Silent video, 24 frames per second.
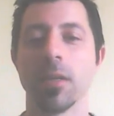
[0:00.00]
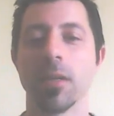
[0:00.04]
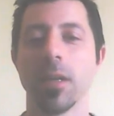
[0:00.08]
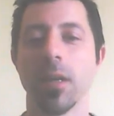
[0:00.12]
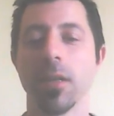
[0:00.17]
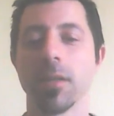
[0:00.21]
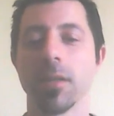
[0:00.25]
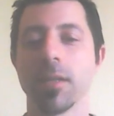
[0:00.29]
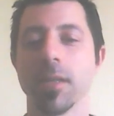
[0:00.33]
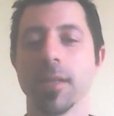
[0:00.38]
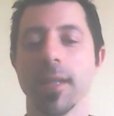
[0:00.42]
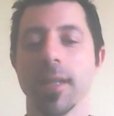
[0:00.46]

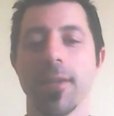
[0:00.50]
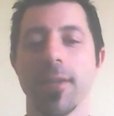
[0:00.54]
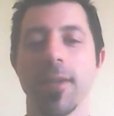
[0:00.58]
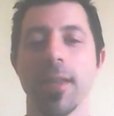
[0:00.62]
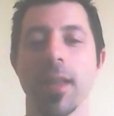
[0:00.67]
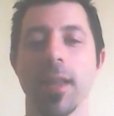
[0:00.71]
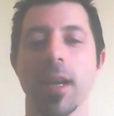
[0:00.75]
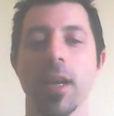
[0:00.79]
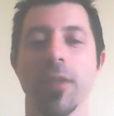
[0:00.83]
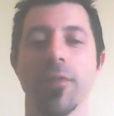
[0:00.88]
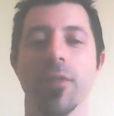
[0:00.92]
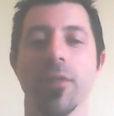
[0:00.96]
So this is Larry
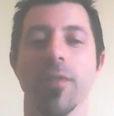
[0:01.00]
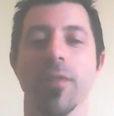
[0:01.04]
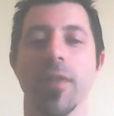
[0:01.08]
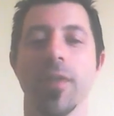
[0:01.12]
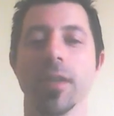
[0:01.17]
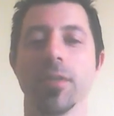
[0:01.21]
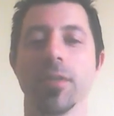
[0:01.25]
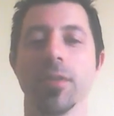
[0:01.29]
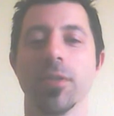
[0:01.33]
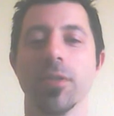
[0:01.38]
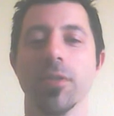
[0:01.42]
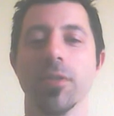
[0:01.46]
Lane for
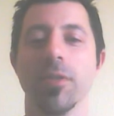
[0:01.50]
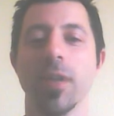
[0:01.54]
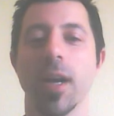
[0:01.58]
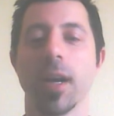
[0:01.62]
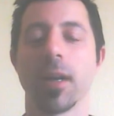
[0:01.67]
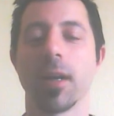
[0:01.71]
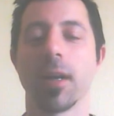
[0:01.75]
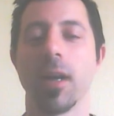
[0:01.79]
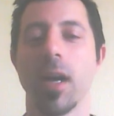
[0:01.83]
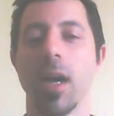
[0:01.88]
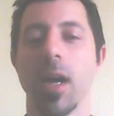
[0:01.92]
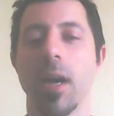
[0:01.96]

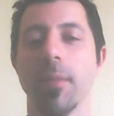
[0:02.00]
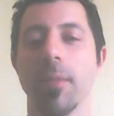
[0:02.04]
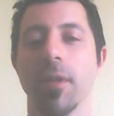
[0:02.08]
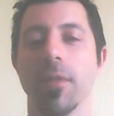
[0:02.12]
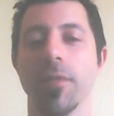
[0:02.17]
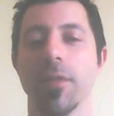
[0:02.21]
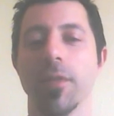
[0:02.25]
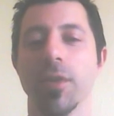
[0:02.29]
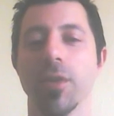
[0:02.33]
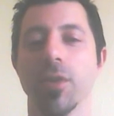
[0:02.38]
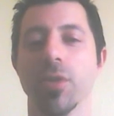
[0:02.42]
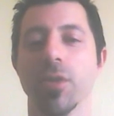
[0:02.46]
InvestorsZoo.com.
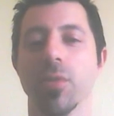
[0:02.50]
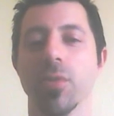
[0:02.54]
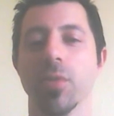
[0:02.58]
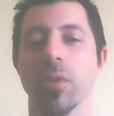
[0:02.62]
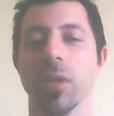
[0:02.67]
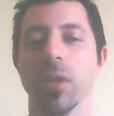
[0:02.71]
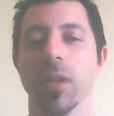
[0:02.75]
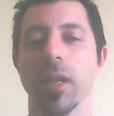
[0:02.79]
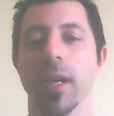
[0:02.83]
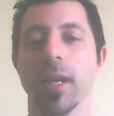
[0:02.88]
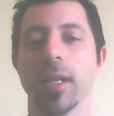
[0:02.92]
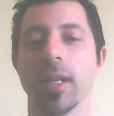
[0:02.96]
If you
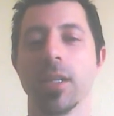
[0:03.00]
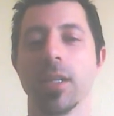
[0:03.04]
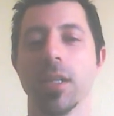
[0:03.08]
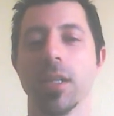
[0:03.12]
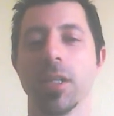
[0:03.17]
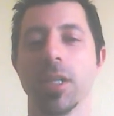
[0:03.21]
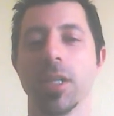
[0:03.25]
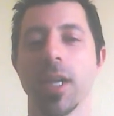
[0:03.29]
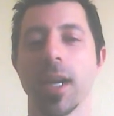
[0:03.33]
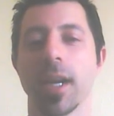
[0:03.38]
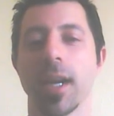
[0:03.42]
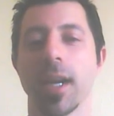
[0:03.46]
would like to
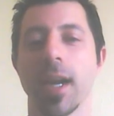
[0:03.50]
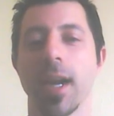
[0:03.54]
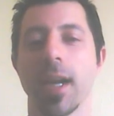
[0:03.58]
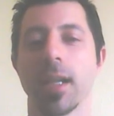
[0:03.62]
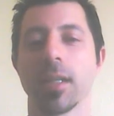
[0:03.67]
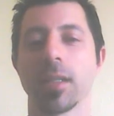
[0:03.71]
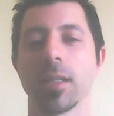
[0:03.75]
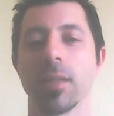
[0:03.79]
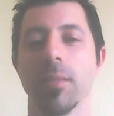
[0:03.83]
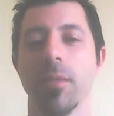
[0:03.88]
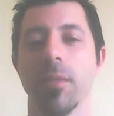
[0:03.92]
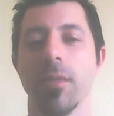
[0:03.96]
check
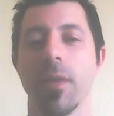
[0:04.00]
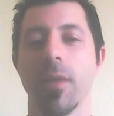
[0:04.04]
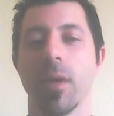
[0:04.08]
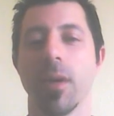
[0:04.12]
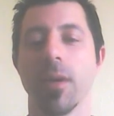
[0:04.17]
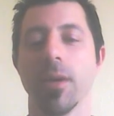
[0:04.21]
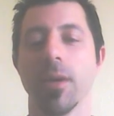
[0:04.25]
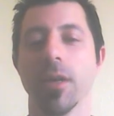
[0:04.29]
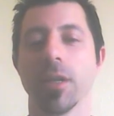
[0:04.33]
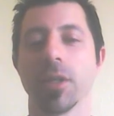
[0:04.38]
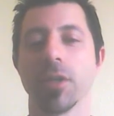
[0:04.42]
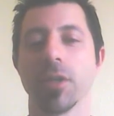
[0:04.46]
out some of
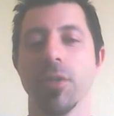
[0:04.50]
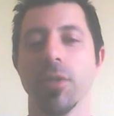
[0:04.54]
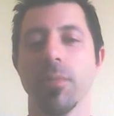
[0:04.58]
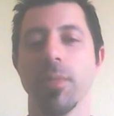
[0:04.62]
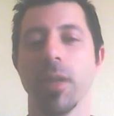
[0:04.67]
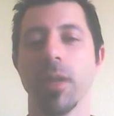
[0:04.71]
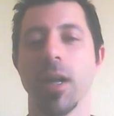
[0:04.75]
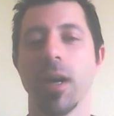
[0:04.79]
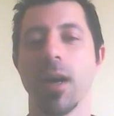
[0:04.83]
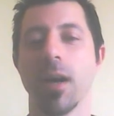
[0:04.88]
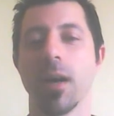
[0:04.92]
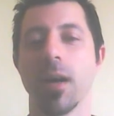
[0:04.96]
our additional
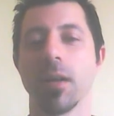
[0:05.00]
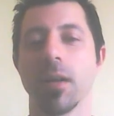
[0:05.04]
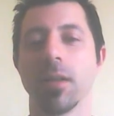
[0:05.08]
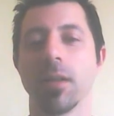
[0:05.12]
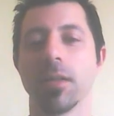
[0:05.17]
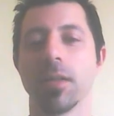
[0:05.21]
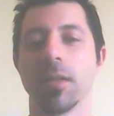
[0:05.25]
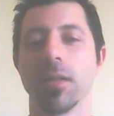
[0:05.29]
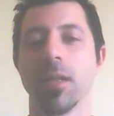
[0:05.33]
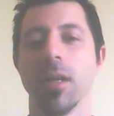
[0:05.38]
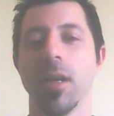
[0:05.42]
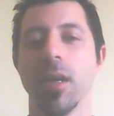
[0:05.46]

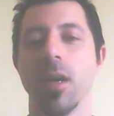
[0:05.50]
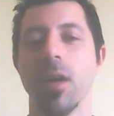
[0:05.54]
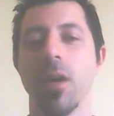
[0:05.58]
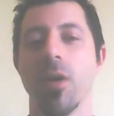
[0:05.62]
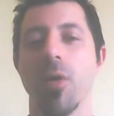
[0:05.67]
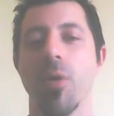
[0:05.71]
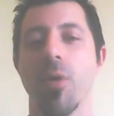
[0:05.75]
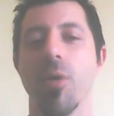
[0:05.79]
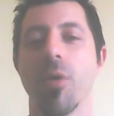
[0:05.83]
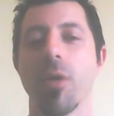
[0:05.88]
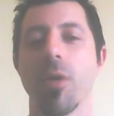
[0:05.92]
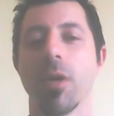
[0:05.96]
blogs,
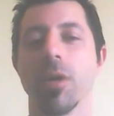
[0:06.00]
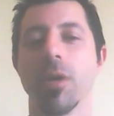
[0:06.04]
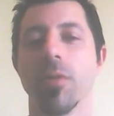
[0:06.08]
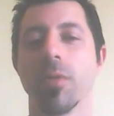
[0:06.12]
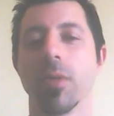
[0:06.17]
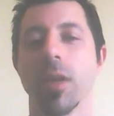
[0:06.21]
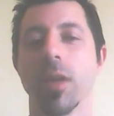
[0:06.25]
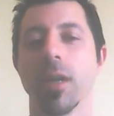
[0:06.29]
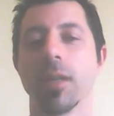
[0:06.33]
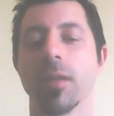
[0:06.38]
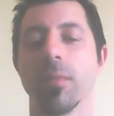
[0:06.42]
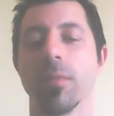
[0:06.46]
or you
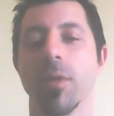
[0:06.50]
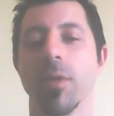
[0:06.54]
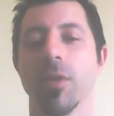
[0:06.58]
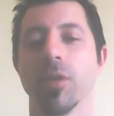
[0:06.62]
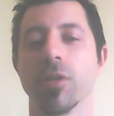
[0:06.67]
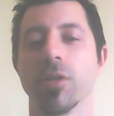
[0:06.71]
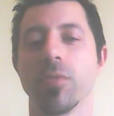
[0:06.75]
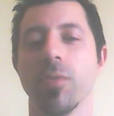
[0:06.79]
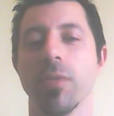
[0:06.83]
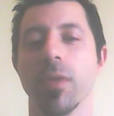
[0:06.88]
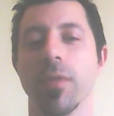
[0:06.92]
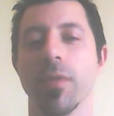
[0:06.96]
would like to
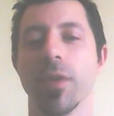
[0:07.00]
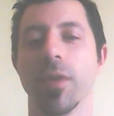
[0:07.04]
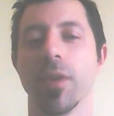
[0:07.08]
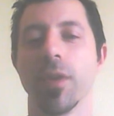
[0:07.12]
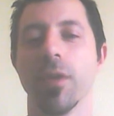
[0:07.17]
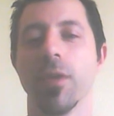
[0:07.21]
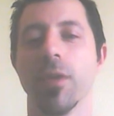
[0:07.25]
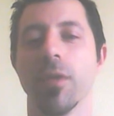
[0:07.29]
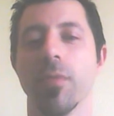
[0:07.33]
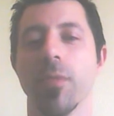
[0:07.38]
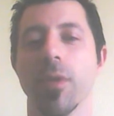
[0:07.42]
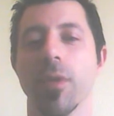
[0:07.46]
post one of
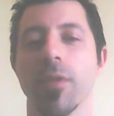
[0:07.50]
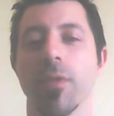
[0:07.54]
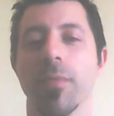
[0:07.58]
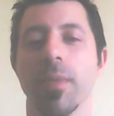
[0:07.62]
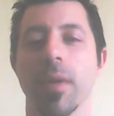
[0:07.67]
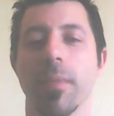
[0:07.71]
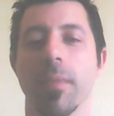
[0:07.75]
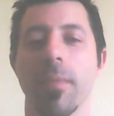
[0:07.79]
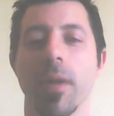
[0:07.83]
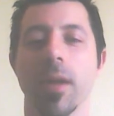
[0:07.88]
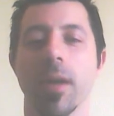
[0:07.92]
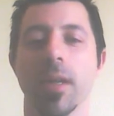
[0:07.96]
your own, whether it
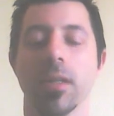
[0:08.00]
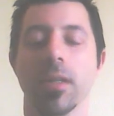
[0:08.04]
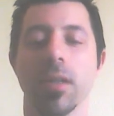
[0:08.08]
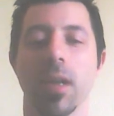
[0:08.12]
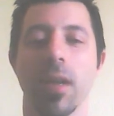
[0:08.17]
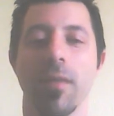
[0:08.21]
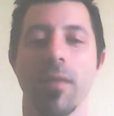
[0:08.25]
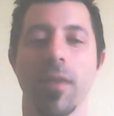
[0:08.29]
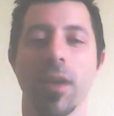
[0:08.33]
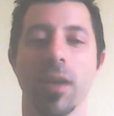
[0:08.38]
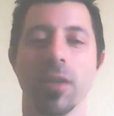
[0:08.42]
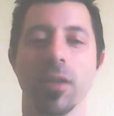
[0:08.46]
be a money
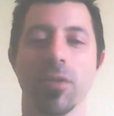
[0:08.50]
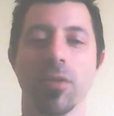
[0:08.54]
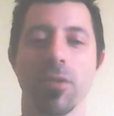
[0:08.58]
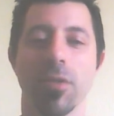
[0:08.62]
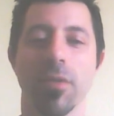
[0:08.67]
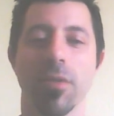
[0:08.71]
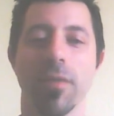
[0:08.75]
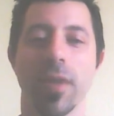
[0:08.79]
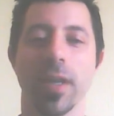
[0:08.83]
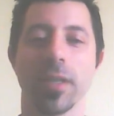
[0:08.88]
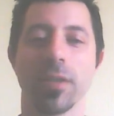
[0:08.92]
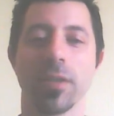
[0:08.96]
savings
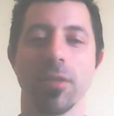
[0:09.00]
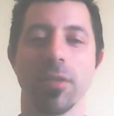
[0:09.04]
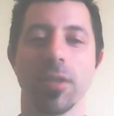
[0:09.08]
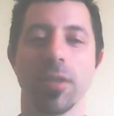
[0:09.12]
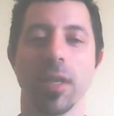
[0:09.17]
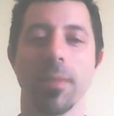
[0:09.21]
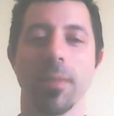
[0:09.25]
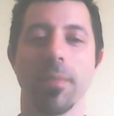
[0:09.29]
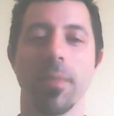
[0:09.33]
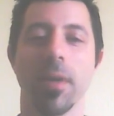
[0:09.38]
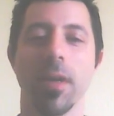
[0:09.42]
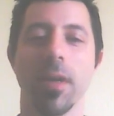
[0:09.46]
or investor
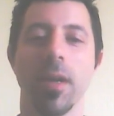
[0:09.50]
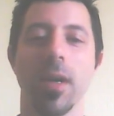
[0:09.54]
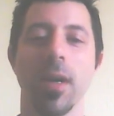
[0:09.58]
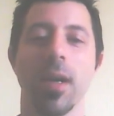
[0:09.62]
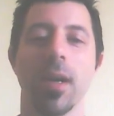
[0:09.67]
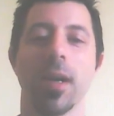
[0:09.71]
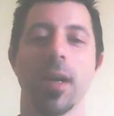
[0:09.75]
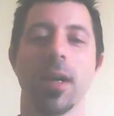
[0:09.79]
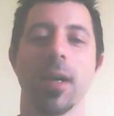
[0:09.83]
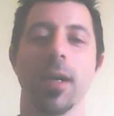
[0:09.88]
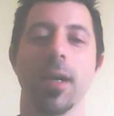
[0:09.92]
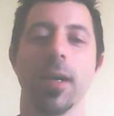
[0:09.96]
tip,
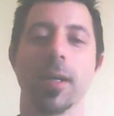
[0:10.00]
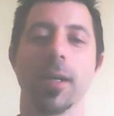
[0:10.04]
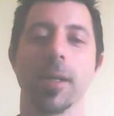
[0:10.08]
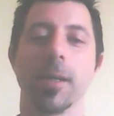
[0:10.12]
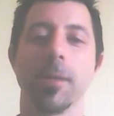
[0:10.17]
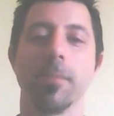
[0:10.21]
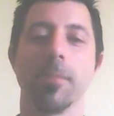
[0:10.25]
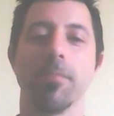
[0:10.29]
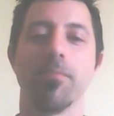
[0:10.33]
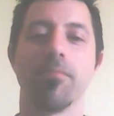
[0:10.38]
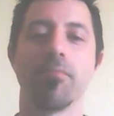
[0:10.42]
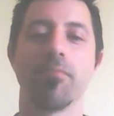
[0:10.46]

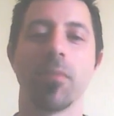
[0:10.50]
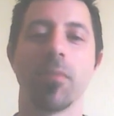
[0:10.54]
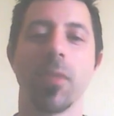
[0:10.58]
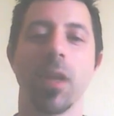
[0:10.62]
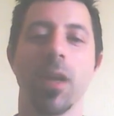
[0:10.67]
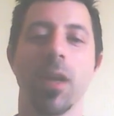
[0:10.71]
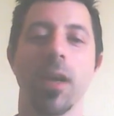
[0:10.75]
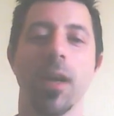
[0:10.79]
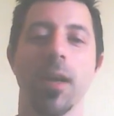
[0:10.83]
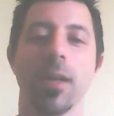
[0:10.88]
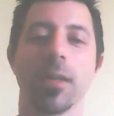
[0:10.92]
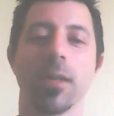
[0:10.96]

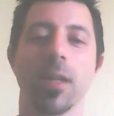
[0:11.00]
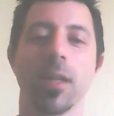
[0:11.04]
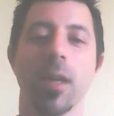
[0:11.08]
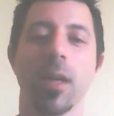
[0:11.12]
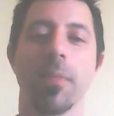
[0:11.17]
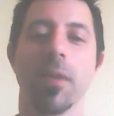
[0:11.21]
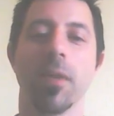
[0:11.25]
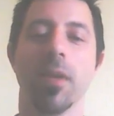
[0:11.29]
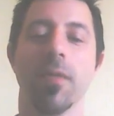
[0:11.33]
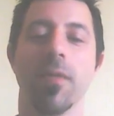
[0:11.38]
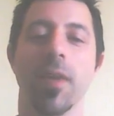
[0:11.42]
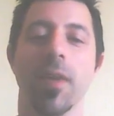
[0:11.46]
hit us
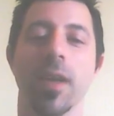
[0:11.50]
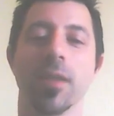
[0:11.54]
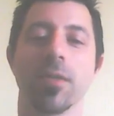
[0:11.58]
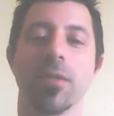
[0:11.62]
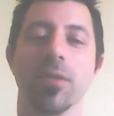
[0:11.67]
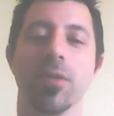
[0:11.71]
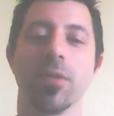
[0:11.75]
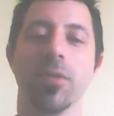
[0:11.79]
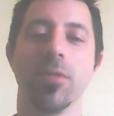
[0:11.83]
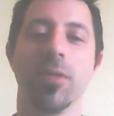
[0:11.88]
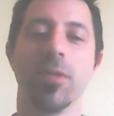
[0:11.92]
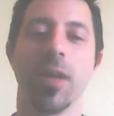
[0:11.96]
up at
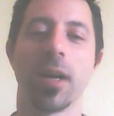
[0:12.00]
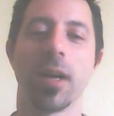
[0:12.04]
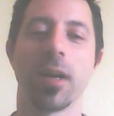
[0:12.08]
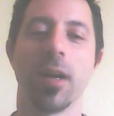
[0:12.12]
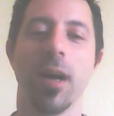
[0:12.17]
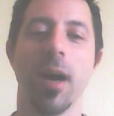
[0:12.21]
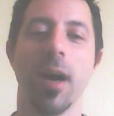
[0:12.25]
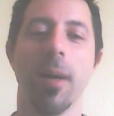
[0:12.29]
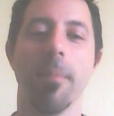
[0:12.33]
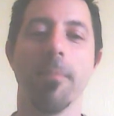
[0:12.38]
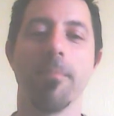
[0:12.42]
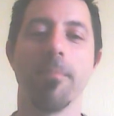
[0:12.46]

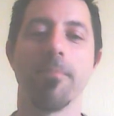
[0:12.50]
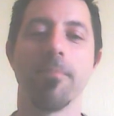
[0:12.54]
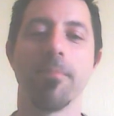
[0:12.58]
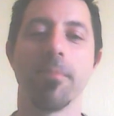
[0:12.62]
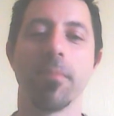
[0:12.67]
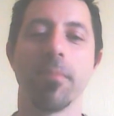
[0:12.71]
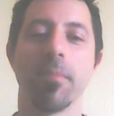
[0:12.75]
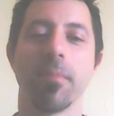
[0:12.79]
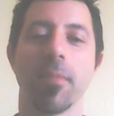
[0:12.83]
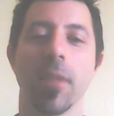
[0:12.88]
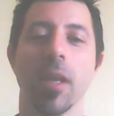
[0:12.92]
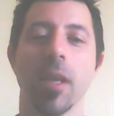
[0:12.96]
InvestorsZoo.com.
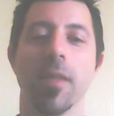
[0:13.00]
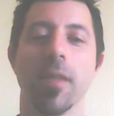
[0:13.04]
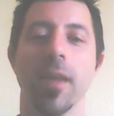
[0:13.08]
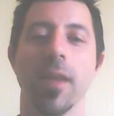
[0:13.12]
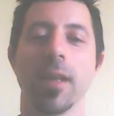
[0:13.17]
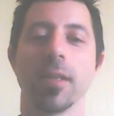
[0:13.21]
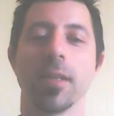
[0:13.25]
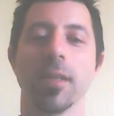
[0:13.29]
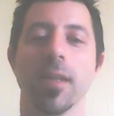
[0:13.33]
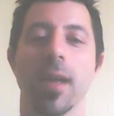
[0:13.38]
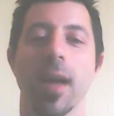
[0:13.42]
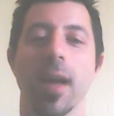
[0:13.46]

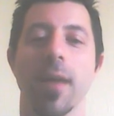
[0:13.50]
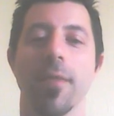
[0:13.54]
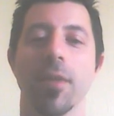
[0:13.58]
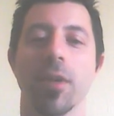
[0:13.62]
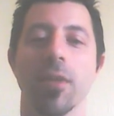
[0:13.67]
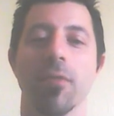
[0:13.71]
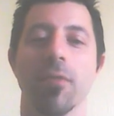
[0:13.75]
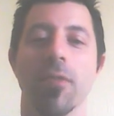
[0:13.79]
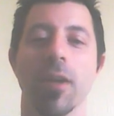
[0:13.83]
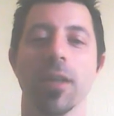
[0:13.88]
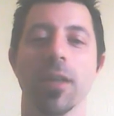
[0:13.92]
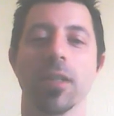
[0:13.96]
Thanks and have a
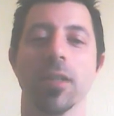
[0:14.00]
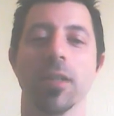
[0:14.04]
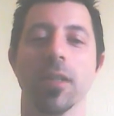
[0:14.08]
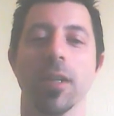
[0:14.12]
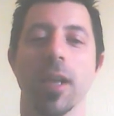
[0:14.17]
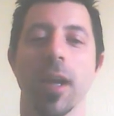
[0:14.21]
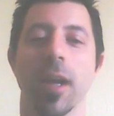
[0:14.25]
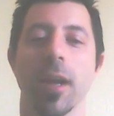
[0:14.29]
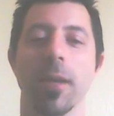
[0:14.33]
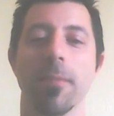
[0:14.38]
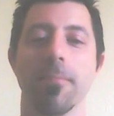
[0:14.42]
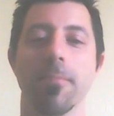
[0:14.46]
good rest of the
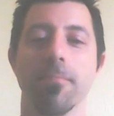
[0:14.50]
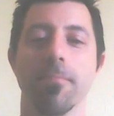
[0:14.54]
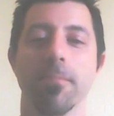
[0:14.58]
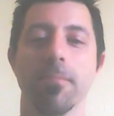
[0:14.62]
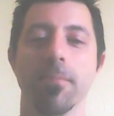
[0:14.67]
day.